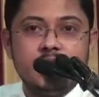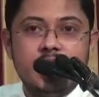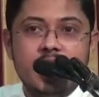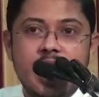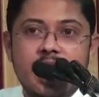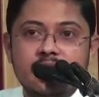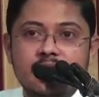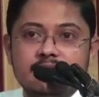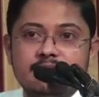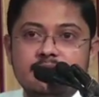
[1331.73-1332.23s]

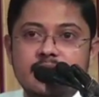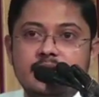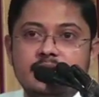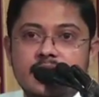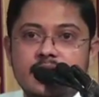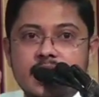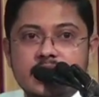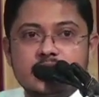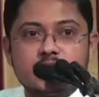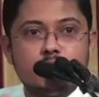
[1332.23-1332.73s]
And he said
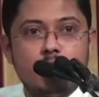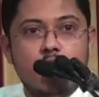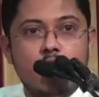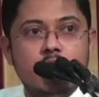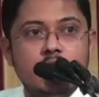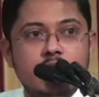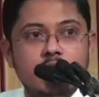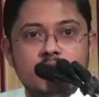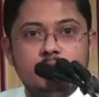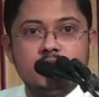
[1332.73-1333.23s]
there are small
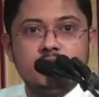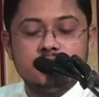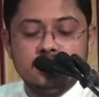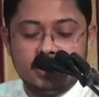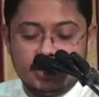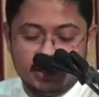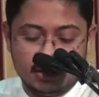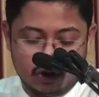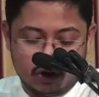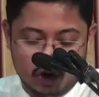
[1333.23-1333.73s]
neighbors
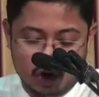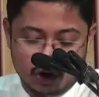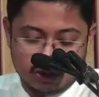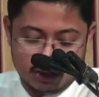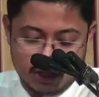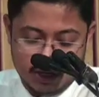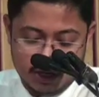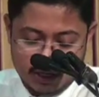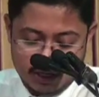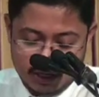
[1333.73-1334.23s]
sitting across
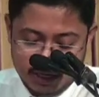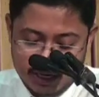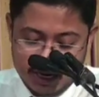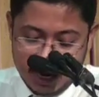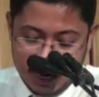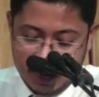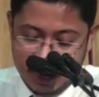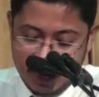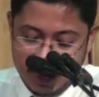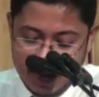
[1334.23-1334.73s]

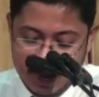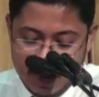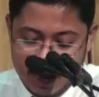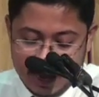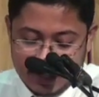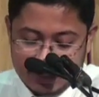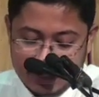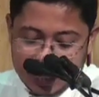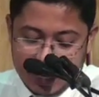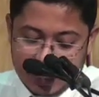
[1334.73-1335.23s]
India.
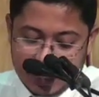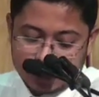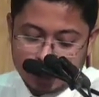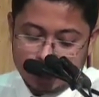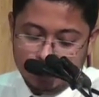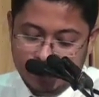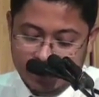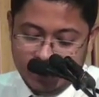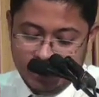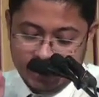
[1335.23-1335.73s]
There has
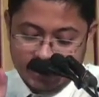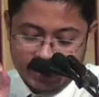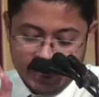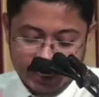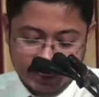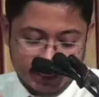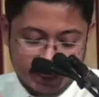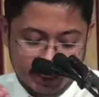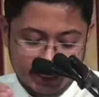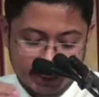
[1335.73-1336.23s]
to be
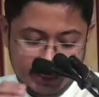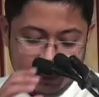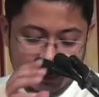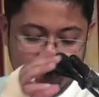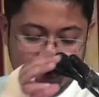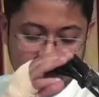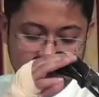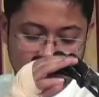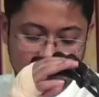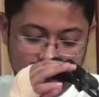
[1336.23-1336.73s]
greater
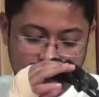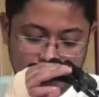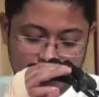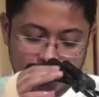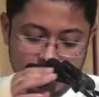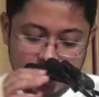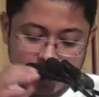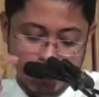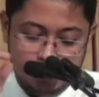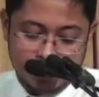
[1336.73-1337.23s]
integration of
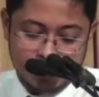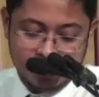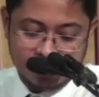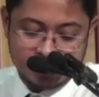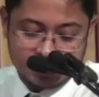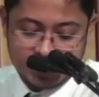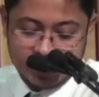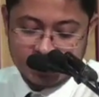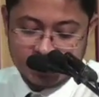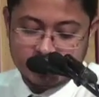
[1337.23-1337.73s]
neighboring
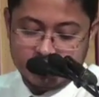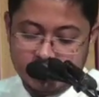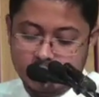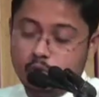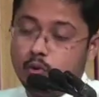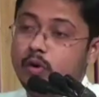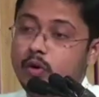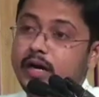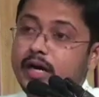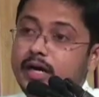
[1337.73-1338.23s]
states
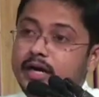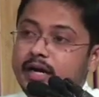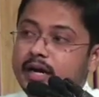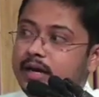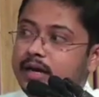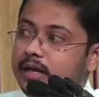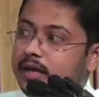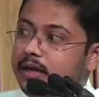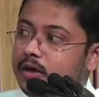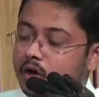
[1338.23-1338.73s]
into
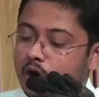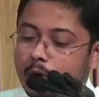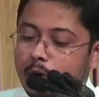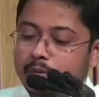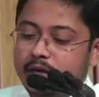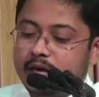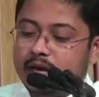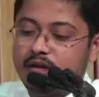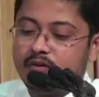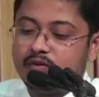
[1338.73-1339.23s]
Indian
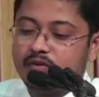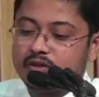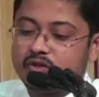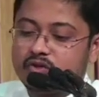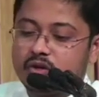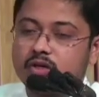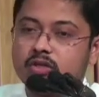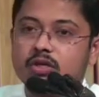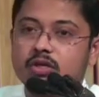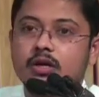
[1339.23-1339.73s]
economy and
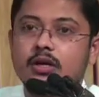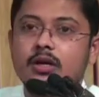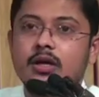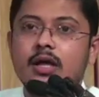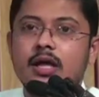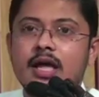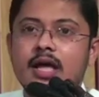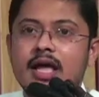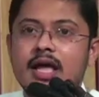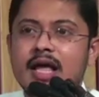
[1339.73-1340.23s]
infrastructure.
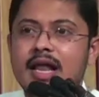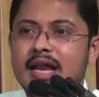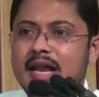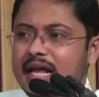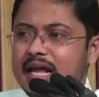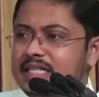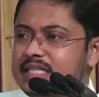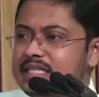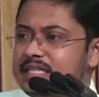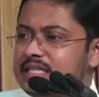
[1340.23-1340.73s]

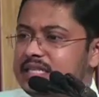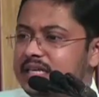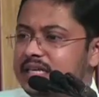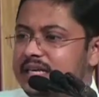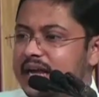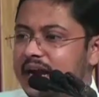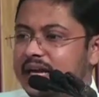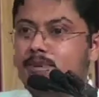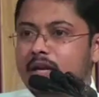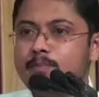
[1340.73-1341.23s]
Let's
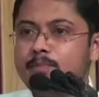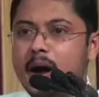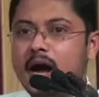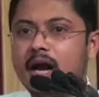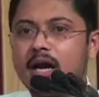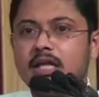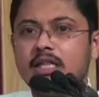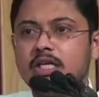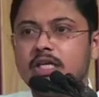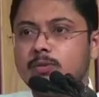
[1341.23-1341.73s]
get in
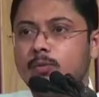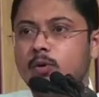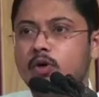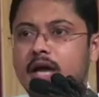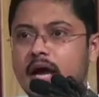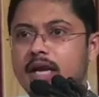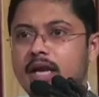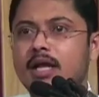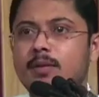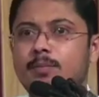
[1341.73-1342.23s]
Bangladesh,
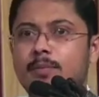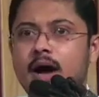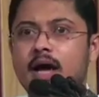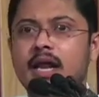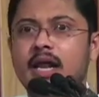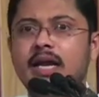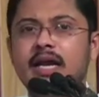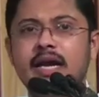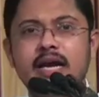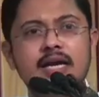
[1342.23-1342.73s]
Bhutan,
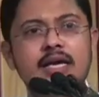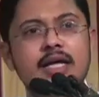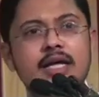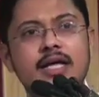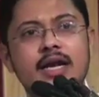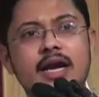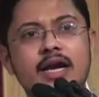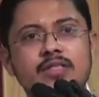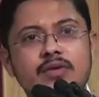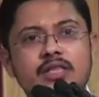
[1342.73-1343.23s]
Nepal and
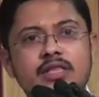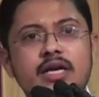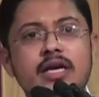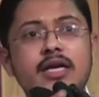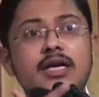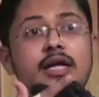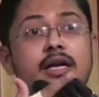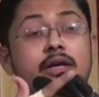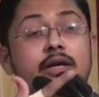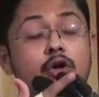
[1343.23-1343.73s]
integrate with
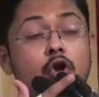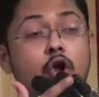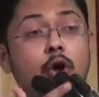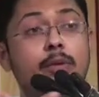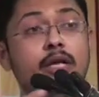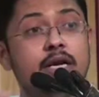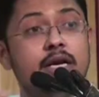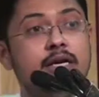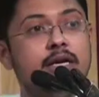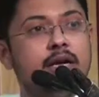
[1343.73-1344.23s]
Indian
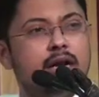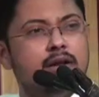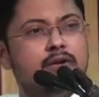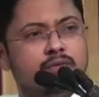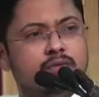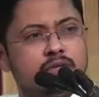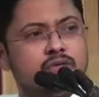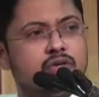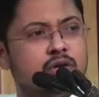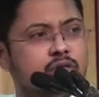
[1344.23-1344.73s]
economy and Indian
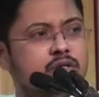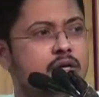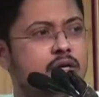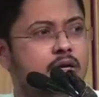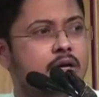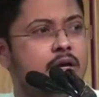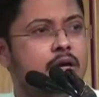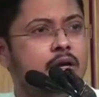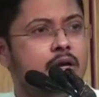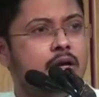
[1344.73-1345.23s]
infrastructure.
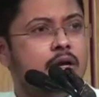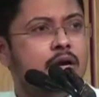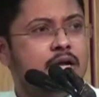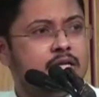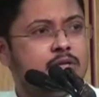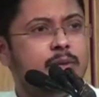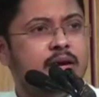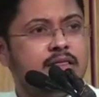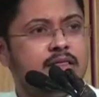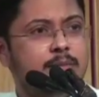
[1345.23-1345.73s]

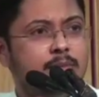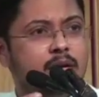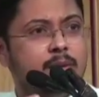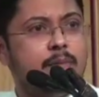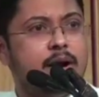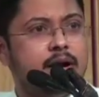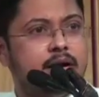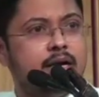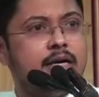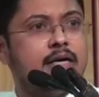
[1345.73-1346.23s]
Let's make them
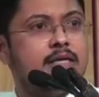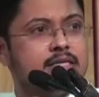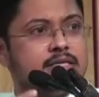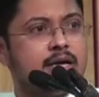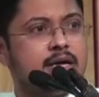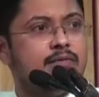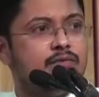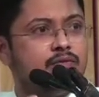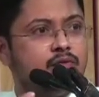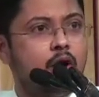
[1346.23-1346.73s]
dependent in
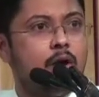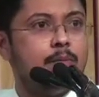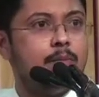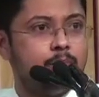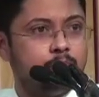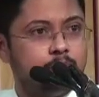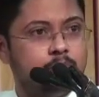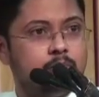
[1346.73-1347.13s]
some form.